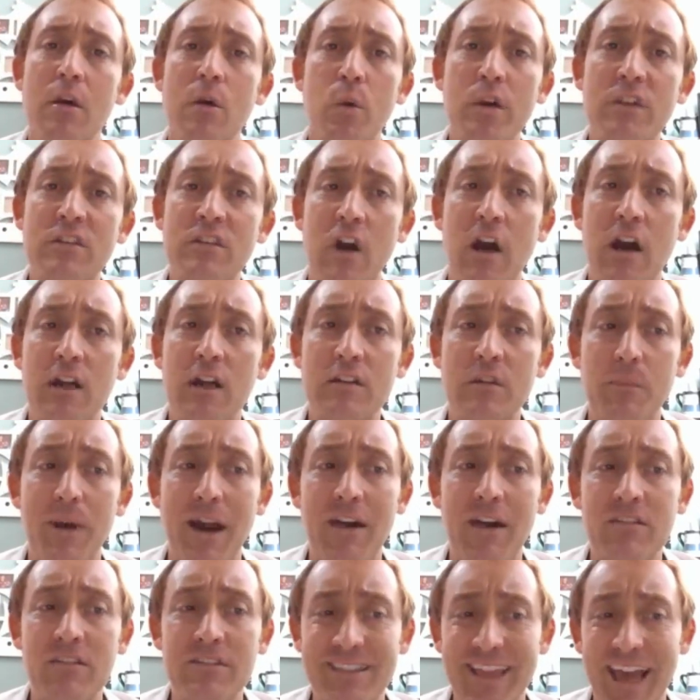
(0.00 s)
We talked
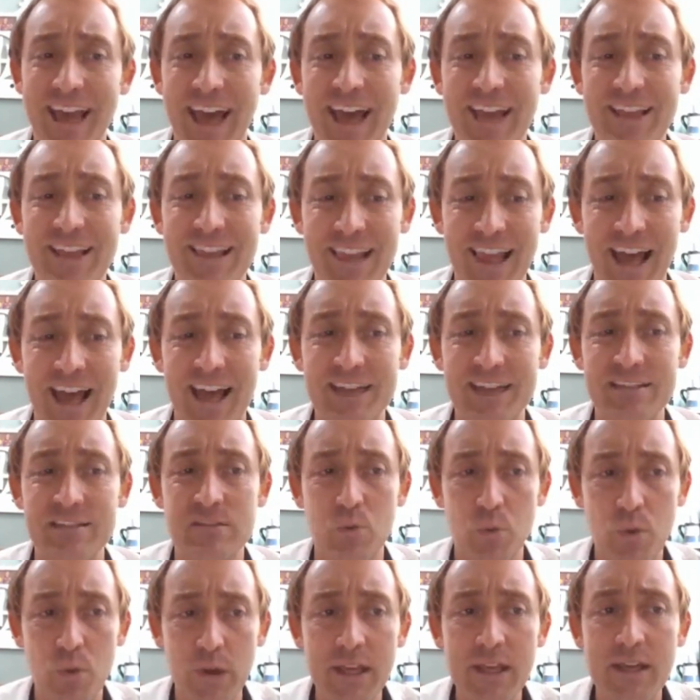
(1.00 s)
about that
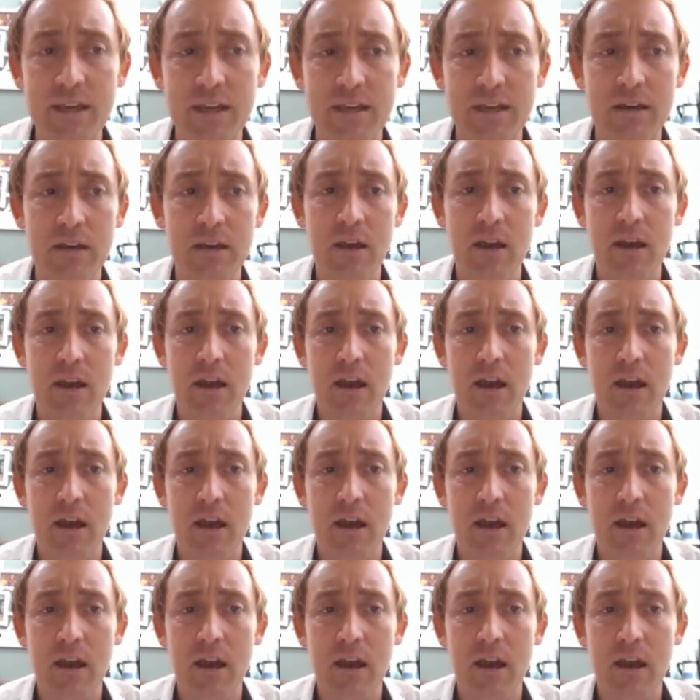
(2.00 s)
last week.